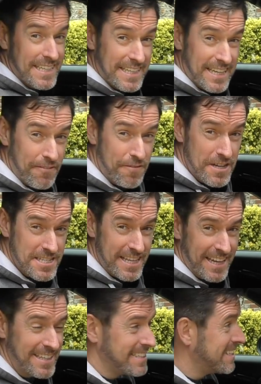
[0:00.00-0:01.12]
Now first
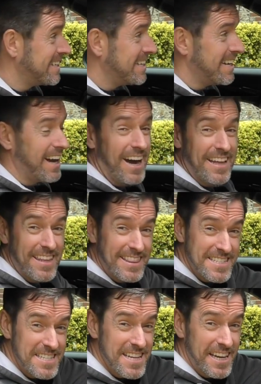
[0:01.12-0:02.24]
thing, I think
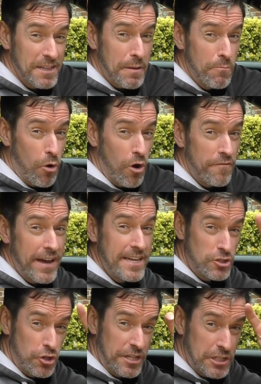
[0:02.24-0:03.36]
this is a little bit more of a
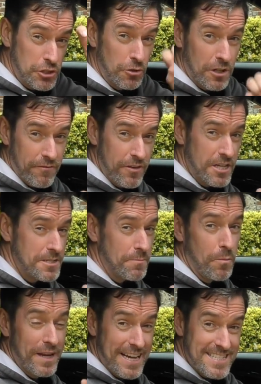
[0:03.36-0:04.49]
traditional convertible,
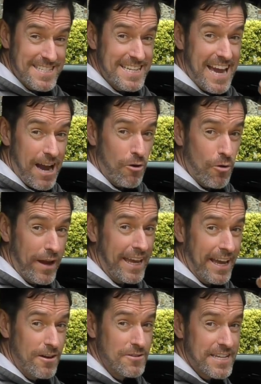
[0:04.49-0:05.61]
but let's see how quick it
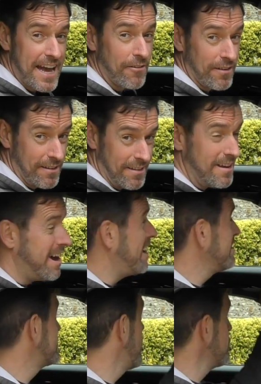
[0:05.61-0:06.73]
goes down.
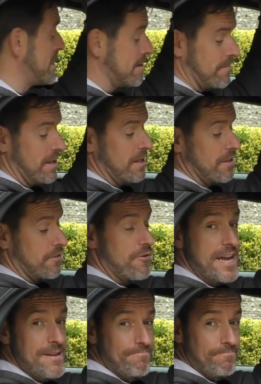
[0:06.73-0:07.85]
I'll time it.
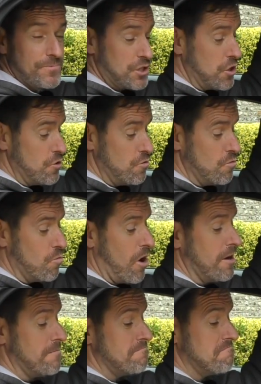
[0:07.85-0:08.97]
3, 2,
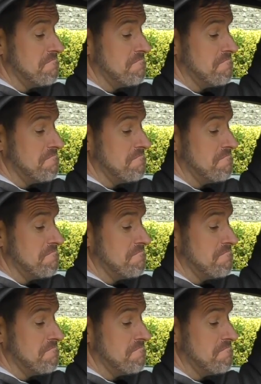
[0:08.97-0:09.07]
1.